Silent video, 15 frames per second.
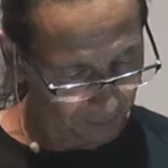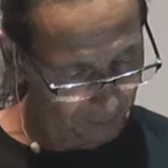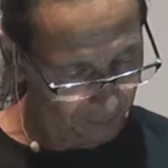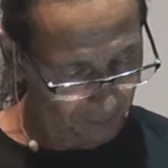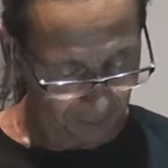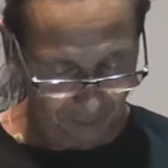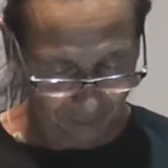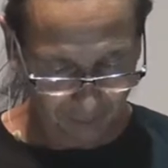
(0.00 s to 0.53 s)

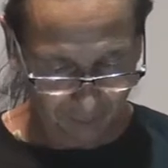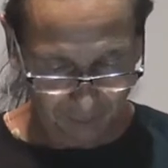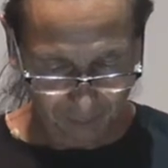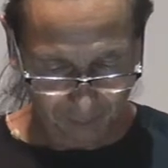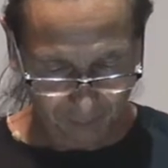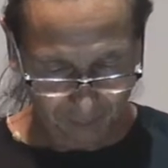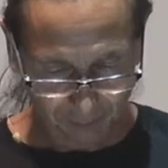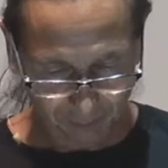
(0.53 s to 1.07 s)

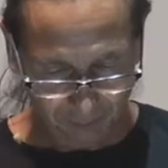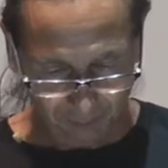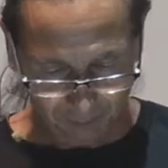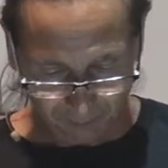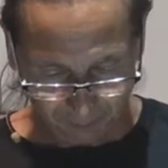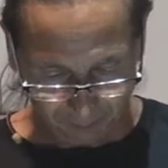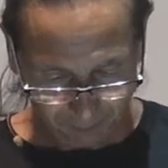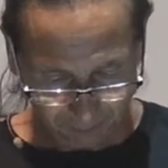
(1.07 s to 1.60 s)

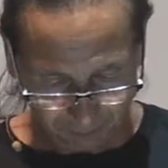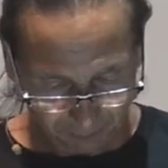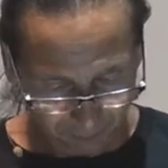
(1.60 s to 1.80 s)
[no speech]